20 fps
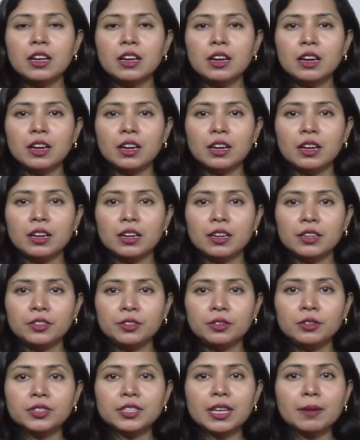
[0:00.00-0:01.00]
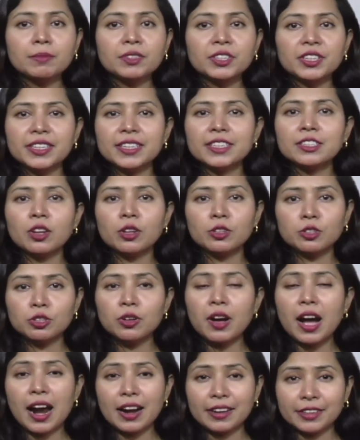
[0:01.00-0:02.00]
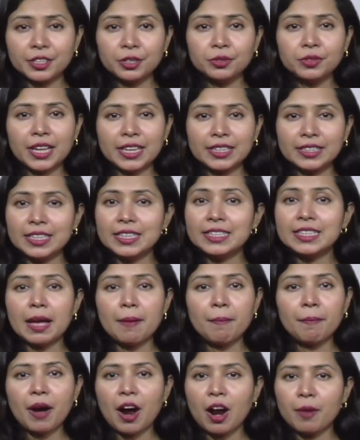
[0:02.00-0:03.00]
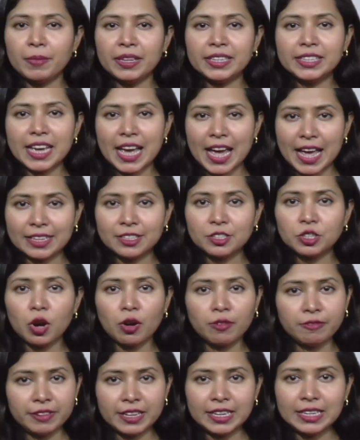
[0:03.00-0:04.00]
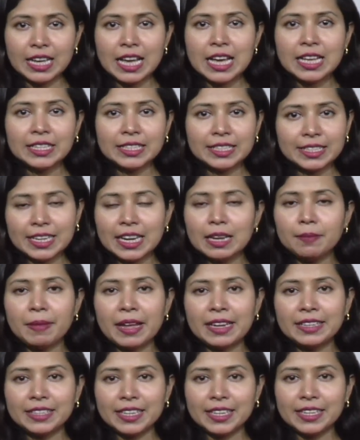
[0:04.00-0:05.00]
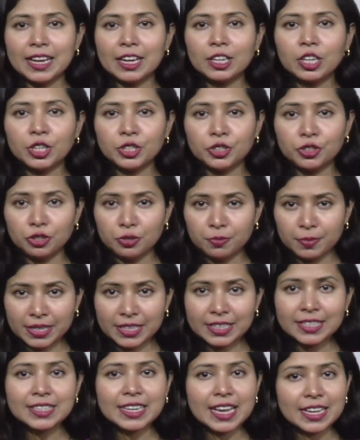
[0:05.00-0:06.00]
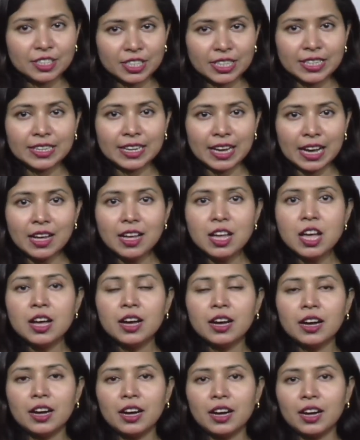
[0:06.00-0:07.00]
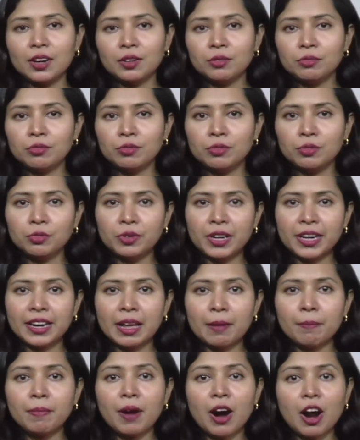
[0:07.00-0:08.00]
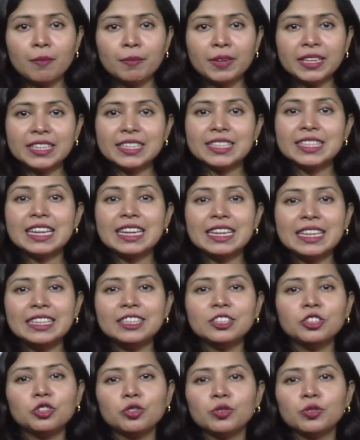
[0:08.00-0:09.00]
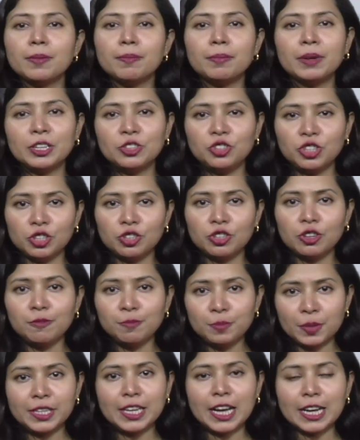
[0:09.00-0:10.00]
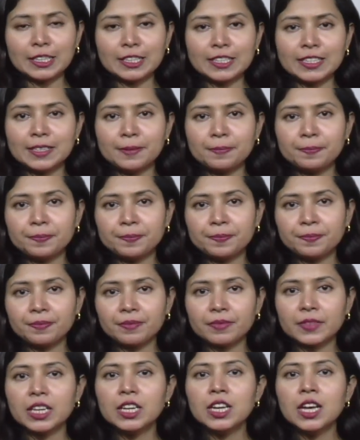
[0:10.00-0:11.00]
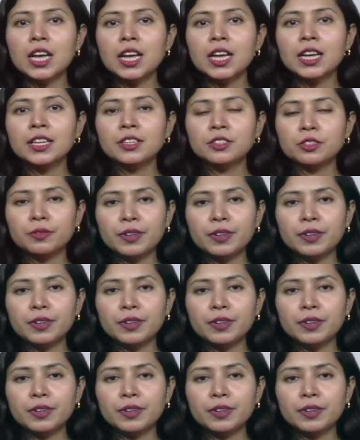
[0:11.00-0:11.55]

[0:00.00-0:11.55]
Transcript: Some critics also argue that these empowerment ads often still maintain a consumerist agenda where empowerment is linked purchase of products. So